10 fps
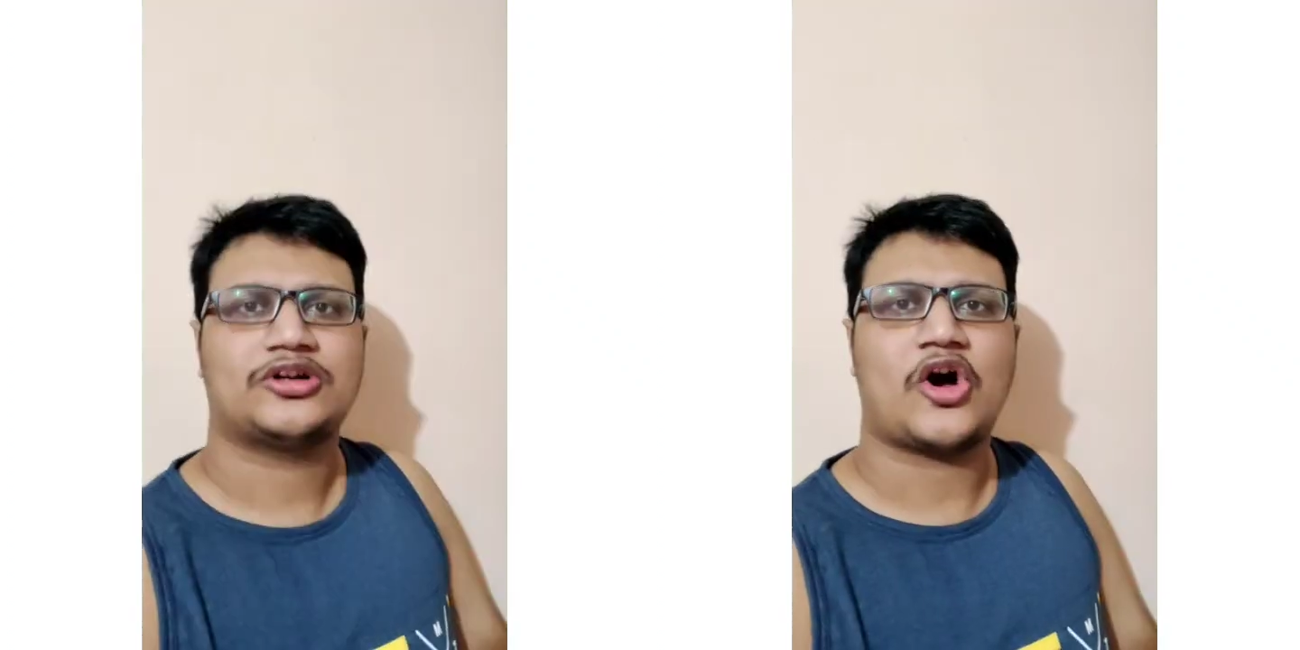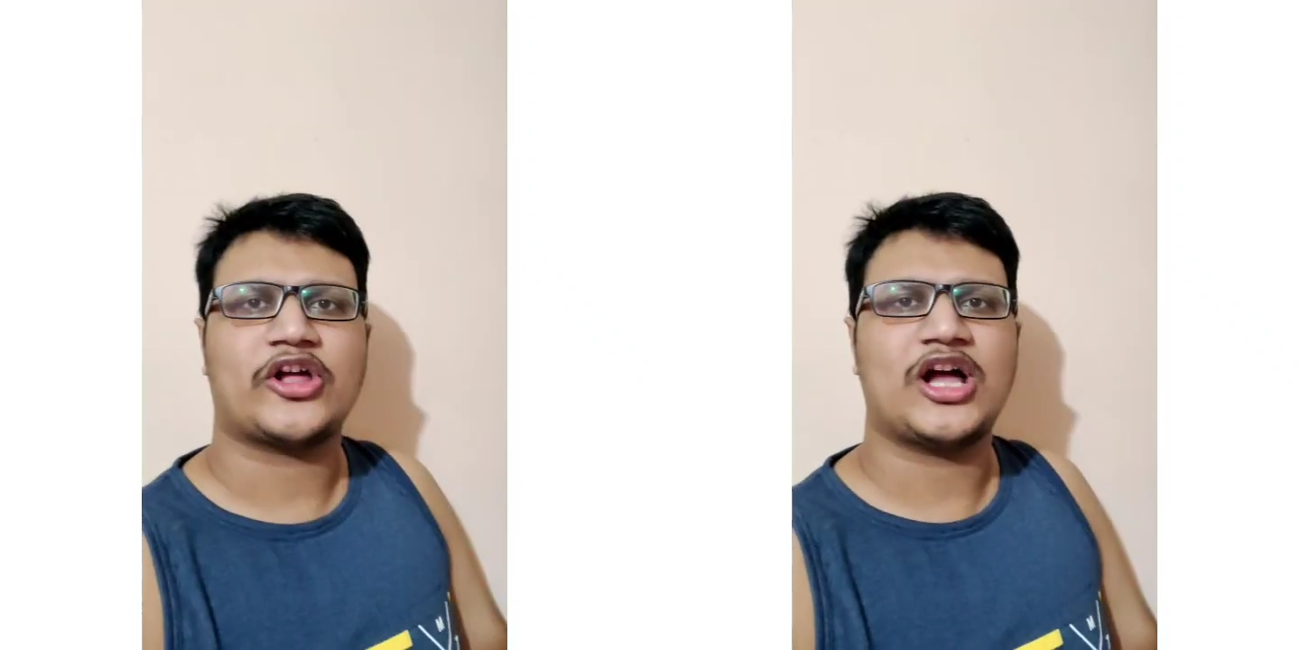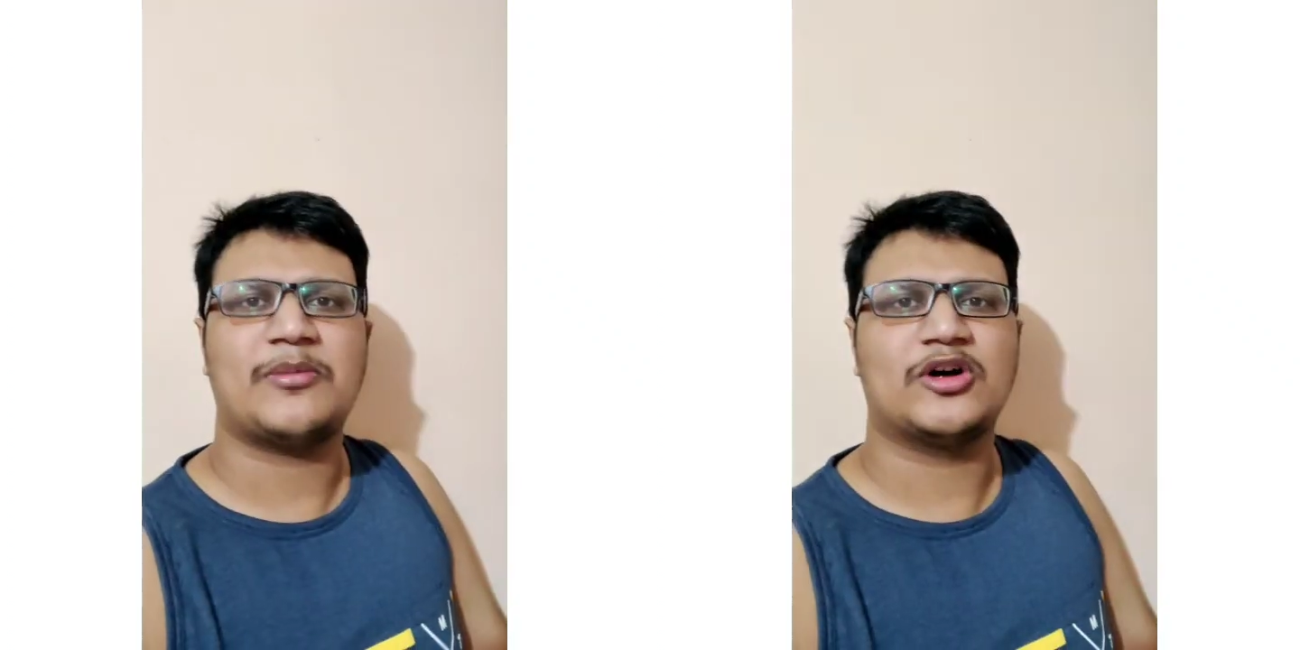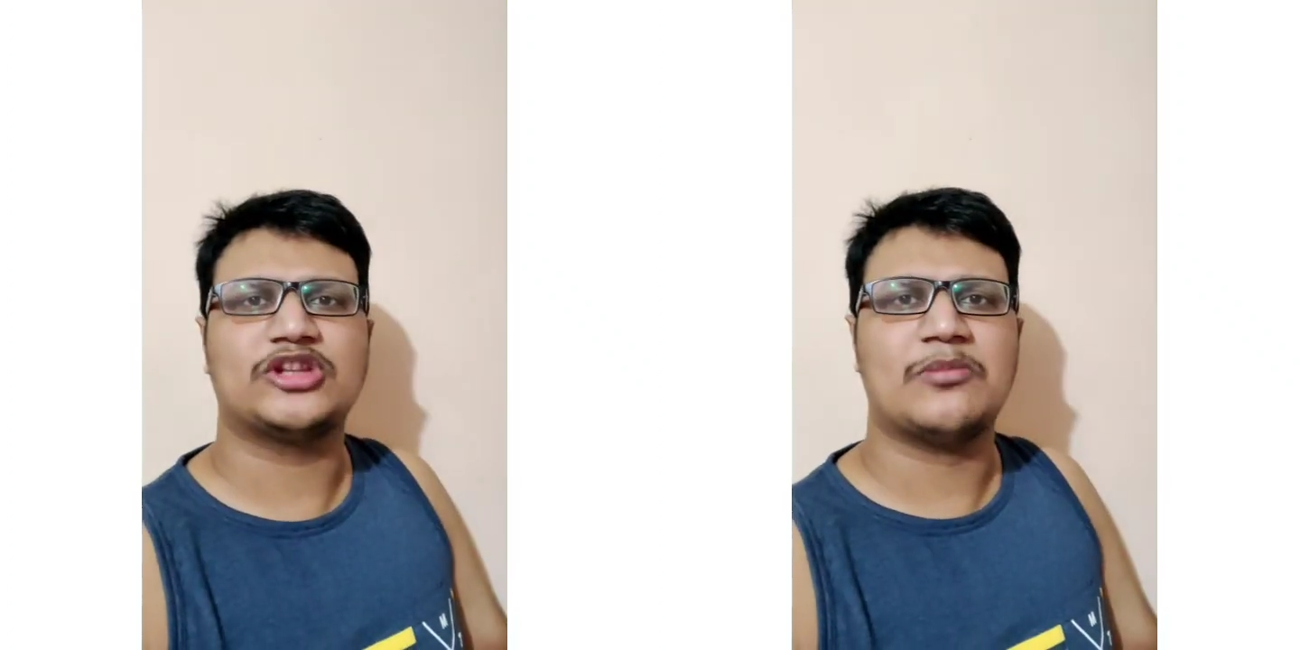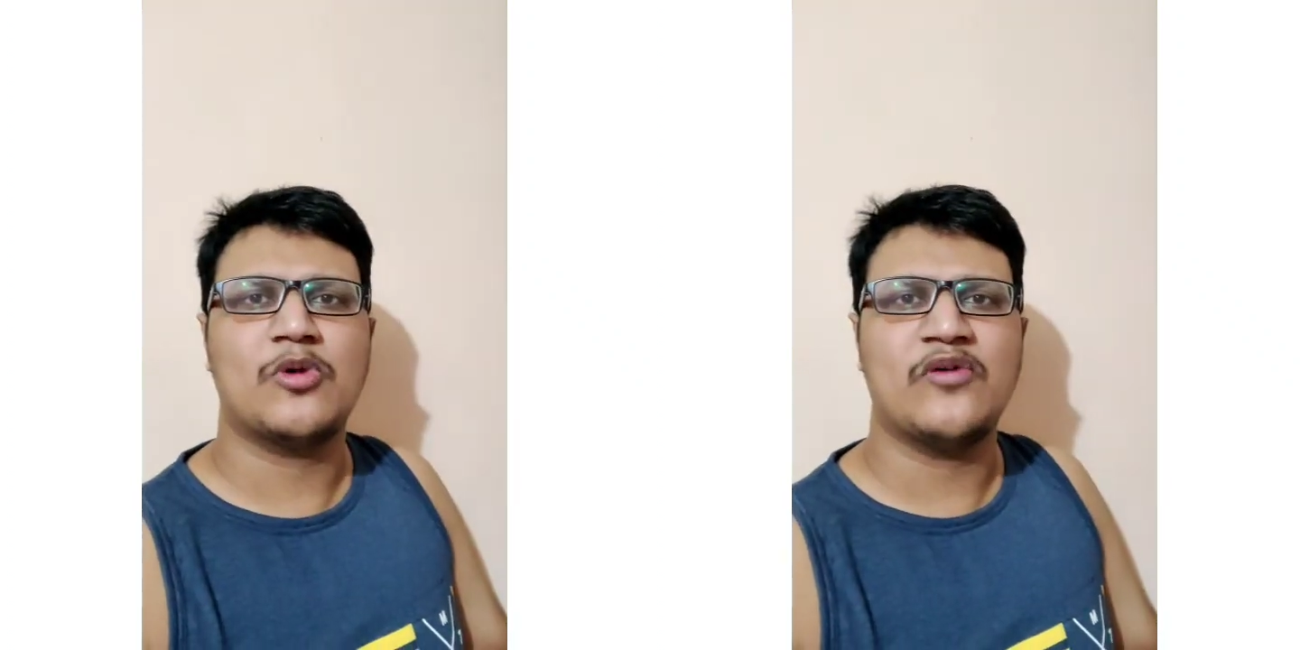Talking
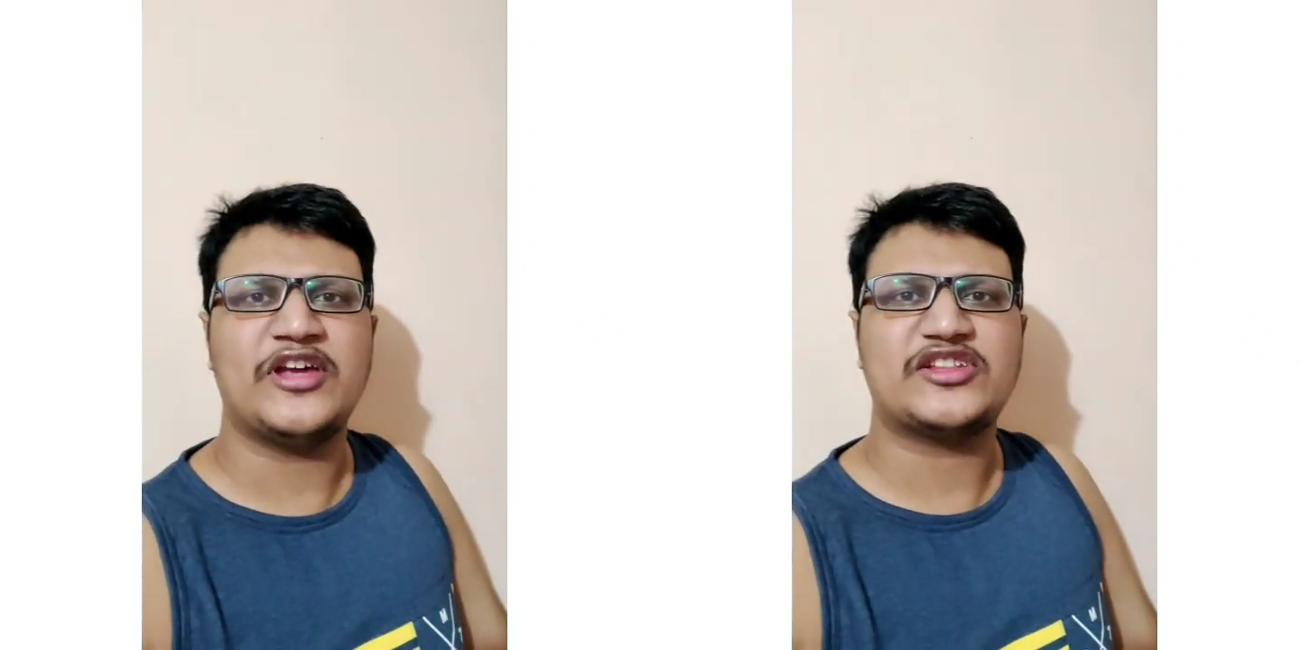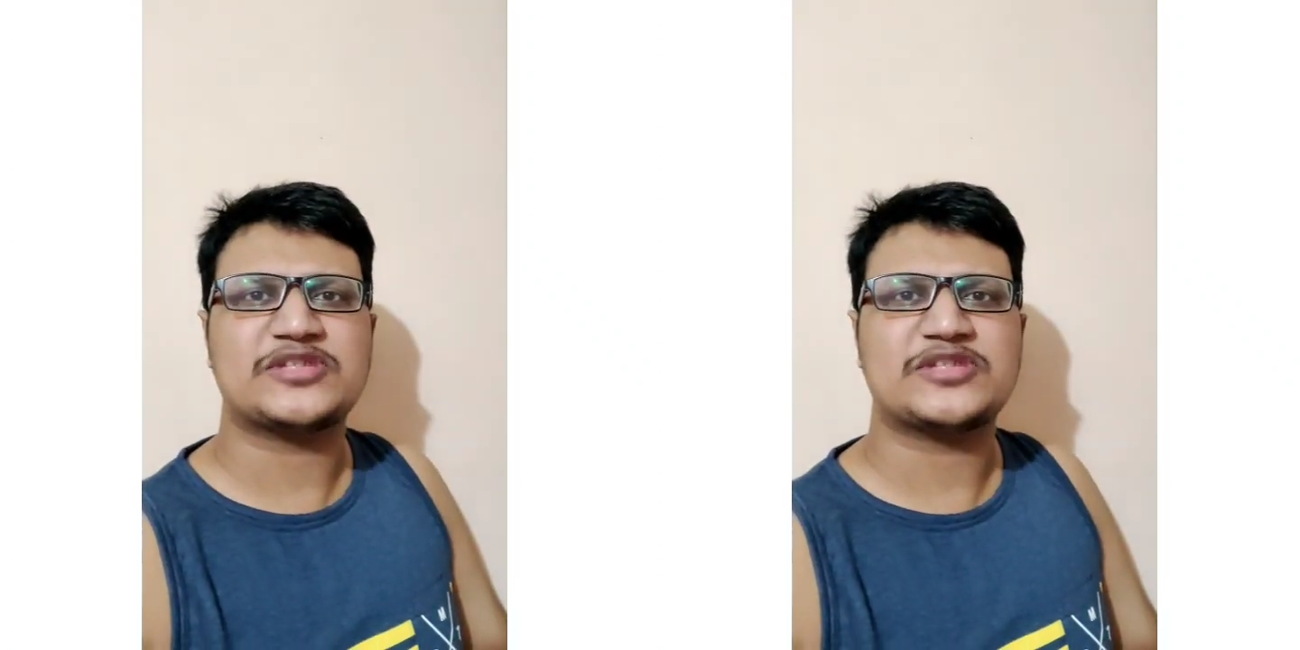about the movie,